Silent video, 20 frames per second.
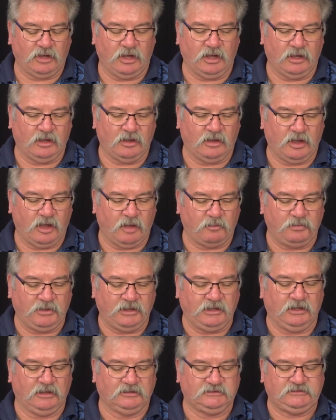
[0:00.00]
uh, a
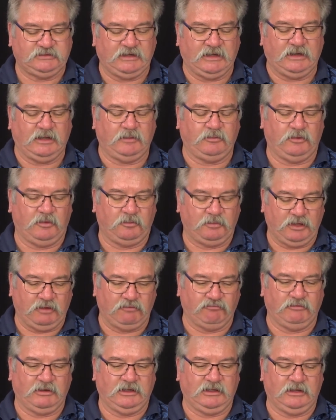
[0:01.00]
big setup, a big
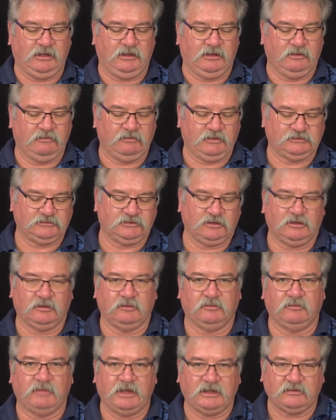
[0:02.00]
rig that's going
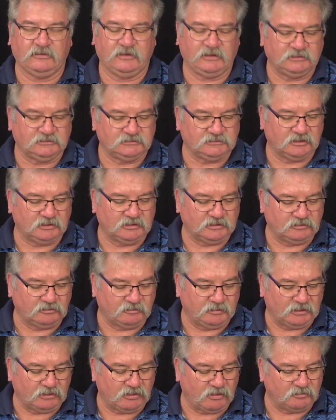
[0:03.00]
to make things a
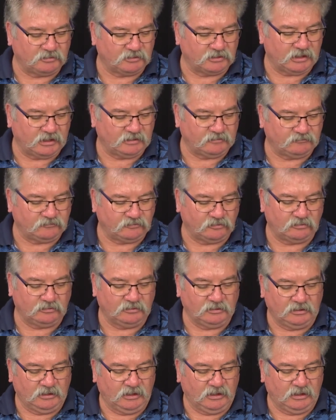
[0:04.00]
little bit complicated for you,